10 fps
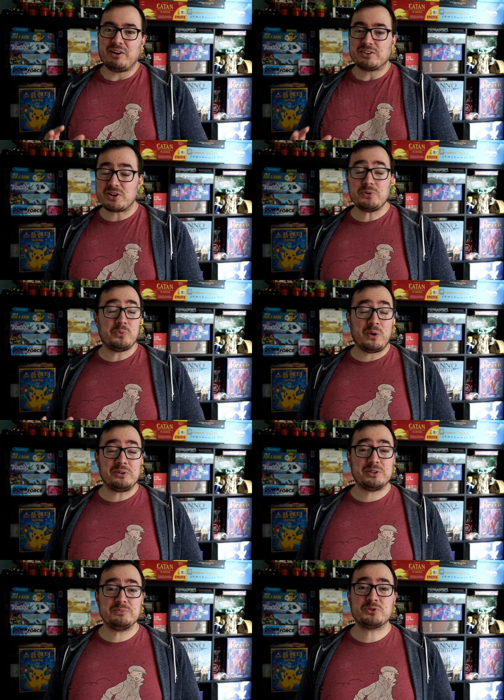So
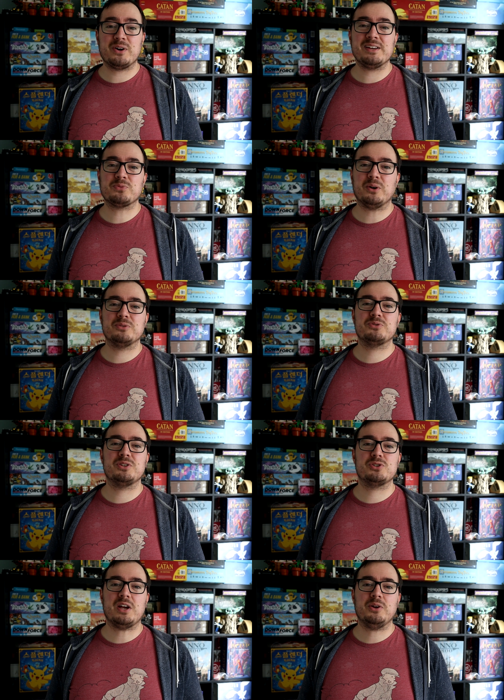welcome Chris, welcome to
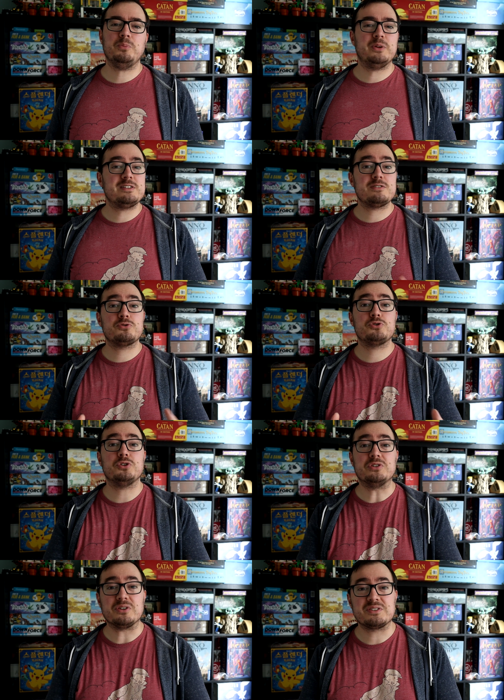the channel. Please
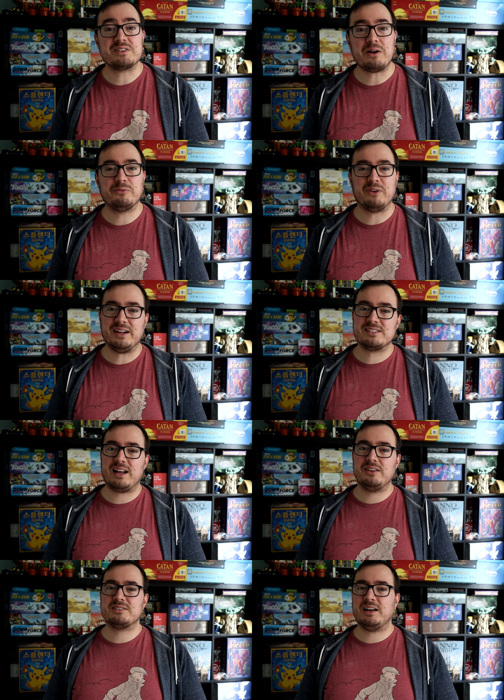introduce yourself and
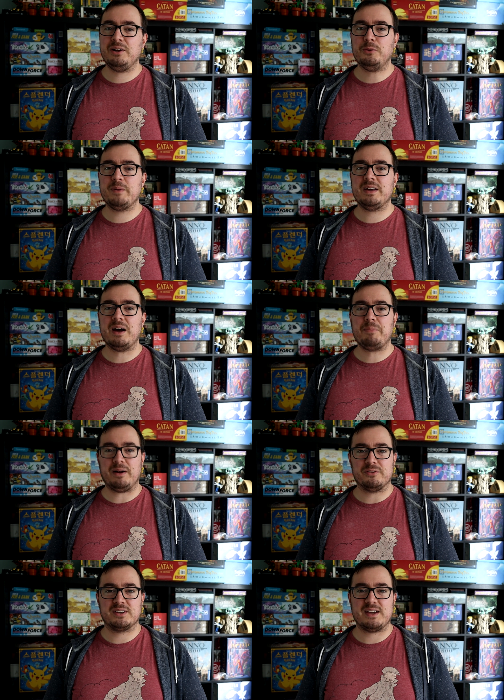tell us a little bit
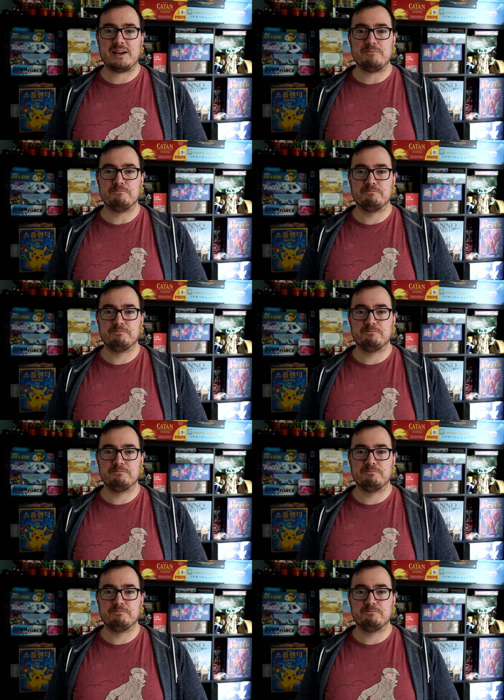about the game.